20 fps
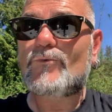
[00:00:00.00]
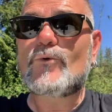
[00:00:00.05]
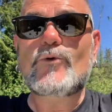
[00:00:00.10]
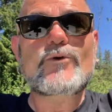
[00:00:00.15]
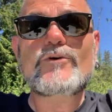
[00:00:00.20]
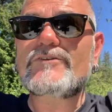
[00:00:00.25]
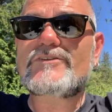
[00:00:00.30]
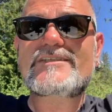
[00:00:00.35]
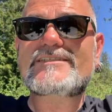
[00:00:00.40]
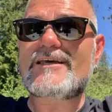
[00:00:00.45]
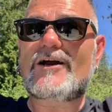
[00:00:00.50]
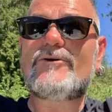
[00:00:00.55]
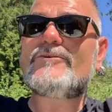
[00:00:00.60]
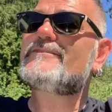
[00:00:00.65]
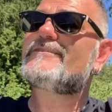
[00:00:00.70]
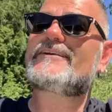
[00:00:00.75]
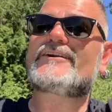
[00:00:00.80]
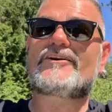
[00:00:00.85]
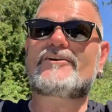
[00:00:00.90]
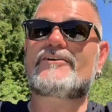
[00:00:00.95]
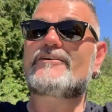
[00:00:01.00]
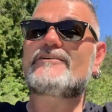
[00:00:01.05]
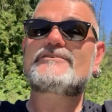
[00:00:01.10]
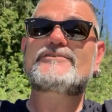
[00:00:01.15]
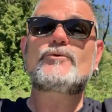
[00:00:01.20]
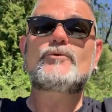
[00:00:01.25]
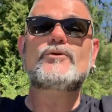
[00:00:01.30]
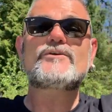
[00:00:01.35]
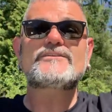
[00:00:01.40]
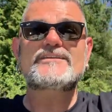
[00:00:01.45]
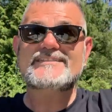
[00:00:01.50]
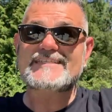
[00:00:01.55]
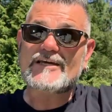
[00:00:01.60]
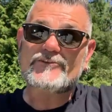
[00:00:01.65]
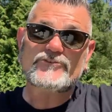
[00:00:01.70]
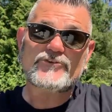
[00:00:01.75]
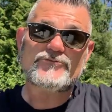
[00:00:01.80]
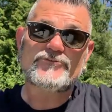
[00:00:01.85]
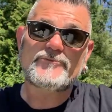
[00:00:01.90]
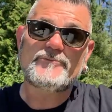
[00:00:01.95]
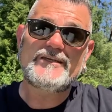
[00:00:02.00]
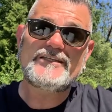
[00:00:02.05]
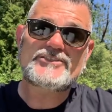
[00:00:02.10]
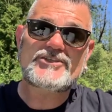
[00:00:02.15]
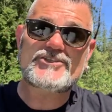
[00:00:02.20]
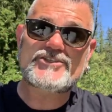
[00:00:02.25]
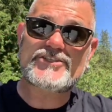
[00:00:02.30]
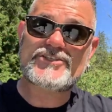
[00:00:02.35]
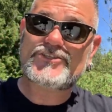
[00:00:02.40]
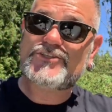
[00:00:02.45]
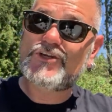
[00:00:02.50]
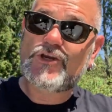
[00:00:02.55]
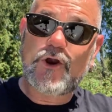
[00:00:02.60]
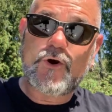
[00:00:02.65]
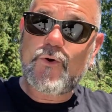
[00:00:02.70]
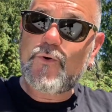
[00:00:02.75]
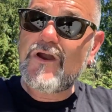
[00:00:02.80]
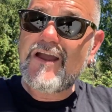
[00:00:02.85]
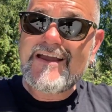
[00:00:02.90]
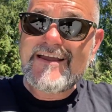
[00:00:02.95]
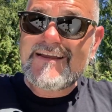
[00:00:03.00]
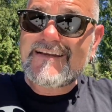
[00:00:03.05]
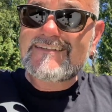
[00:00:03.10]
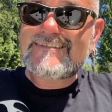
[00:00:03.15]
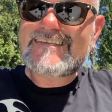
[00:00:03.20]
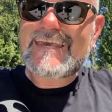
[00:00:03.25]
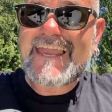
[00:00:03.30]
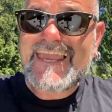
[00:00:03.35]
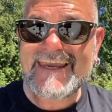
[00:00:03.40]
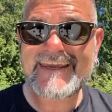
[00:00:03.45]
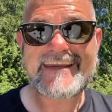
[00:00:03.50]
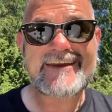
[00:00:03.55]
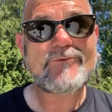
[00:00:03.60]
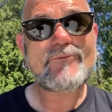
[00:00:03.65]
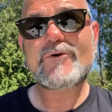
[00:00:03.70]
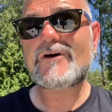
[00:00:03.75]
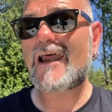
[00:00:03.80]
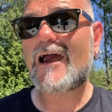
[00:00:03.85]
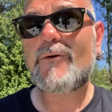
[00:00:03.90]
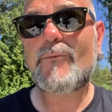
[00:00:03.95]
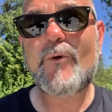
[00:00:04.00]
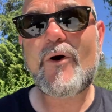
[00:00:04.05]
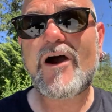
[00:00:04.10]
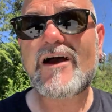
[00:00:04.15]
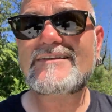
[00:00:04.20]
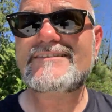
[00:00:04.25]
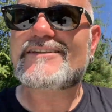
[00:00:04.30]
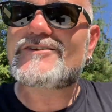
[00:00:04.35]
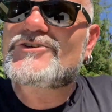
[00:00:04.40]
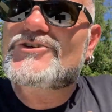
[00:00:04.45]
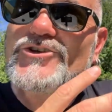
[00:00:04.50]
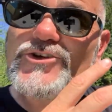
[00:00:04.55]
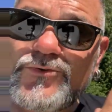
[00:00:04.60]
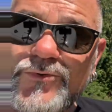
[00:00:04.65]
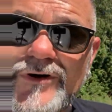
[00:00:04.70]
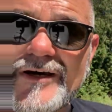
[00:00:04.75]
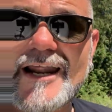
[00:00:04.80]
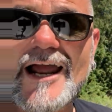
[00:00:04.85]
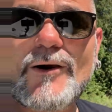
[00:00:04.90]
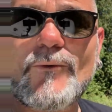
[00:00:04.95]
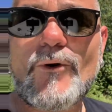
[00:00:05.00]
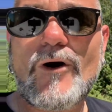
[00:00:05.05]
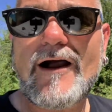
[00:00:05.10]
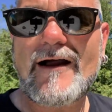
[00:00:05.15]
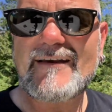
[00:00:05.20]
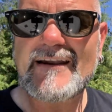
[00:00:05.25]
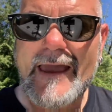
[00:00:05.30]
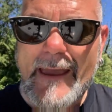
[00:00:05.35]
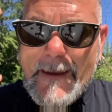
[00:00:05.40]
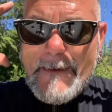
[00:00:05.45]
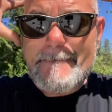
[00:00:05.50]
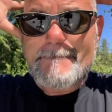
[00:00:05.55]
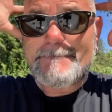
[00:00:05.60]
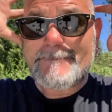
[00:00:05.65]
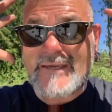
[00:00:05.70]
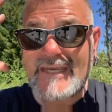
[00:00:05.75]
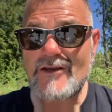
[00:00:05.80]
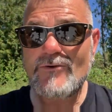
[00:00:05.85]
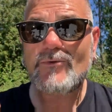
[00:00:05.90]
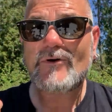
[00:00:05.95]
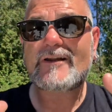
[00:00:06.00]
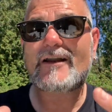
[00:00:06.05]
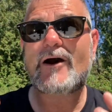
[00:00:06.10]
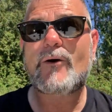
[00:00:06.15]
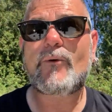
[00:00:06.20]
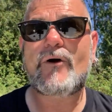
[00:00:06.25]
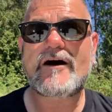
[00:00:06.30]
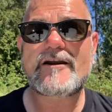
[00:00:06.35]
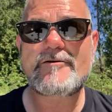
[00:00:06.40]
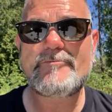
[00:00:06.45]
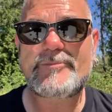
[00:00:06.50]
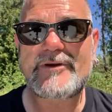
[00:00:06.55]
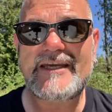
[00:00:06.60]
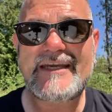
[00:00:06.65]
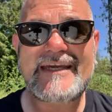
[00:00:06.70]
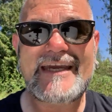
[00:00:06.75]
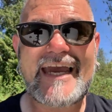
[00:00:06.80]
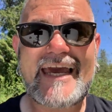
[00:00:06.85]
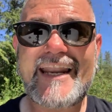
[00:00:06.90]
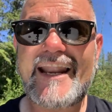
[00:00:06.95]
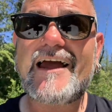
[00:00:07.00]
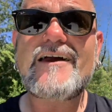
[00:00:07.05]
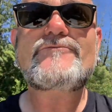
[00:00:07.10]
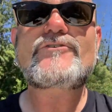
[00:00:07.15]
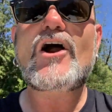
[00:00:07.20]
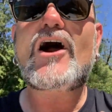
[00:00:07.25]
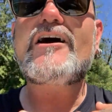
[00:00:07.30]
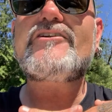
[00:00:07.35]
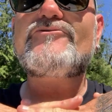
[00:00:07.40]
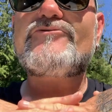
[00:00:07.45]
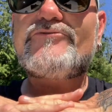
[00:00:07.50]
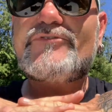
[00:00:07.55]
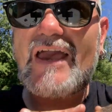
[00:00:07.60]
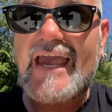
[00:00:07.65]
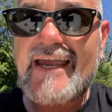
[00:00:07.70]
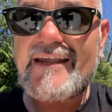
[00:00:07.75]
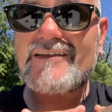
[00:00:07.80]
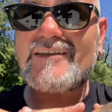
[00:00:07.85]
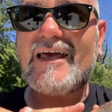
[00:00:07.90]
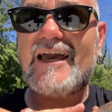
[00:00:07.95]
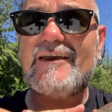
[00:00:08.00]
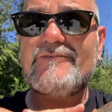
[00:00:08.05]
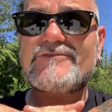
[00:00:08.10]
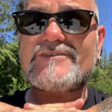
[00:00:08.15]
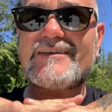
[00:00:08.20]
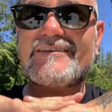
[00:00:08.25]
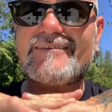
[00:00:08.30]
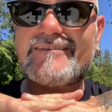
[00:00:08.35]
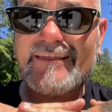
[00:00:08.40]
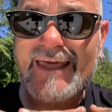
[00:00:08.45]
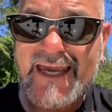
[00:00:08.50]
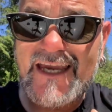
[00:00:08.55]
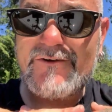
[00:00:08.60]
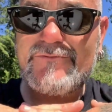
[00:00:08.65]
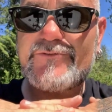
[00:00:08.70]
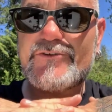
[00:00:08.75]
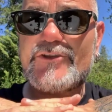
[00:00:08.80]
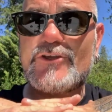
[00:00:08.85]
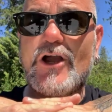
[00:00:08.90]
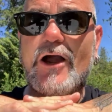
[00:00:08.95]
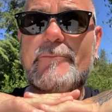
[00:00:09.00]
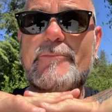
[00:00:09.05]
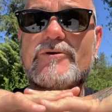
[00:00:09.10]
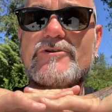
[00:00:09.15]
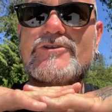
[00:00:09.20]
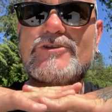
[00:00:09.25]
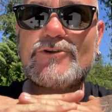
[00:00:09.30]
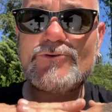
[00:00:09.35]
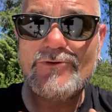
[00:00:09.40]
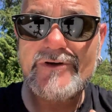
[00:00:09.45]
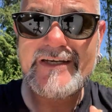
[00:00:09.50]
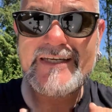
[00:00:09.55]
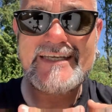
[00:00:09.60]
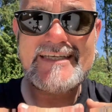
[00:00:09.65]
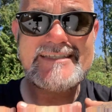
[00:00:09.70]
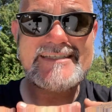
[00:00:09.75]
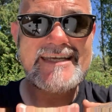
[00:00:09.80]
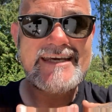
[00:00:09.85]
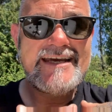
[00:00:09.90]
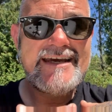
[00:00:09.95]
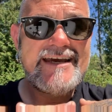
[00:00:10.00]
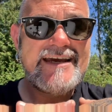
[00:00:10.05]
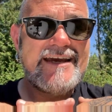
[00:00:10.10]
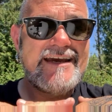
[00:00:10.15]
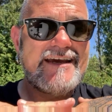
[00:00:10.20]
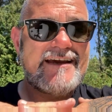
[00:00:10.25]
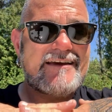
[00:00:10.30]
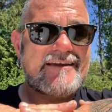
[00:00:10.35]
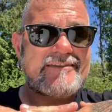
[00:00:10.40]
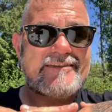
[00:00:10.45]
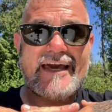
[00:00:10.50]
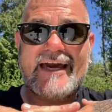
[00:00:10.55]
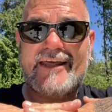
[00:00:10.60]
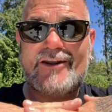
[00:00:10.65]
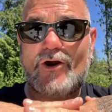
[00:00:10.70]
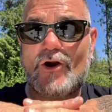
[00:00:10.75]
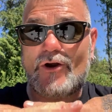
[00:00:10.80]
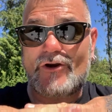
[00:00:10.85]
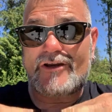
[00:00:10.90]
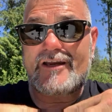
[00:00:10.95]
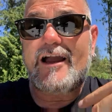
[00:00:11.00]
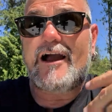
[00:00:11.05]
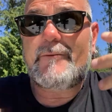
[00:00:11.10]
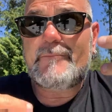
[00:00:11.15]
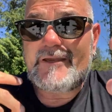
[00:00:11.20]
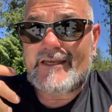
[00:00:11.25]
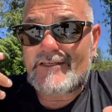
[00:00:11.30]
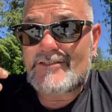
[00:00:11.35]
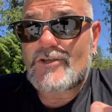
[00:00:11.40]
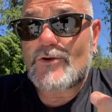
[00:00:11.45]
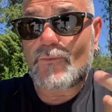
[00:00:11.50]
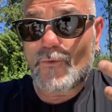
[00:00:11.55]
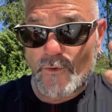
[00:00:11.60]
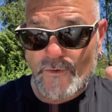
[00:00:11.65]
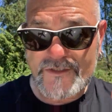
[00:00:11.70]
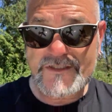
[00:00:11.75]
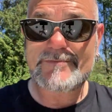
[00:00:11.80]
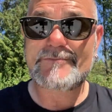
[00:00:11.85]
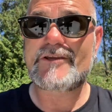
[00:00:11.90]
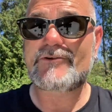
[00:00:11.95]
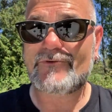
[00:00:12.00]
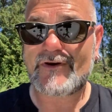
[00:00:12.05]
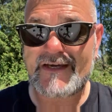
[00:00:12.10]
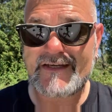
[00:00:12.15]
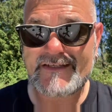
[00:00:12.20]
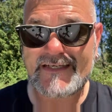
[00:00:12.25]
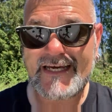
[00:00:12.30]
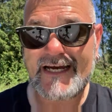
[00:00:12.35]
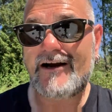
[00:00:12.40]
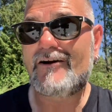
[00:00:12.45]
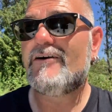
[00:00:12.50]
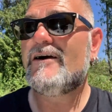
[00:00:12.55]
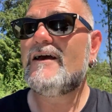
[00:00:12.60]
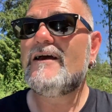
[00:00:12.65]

world is out there. The world is out there for me to just go take what I want, do what I want, be what I want to be. And I've got van life to thank for the opportunities that are coming towards me right now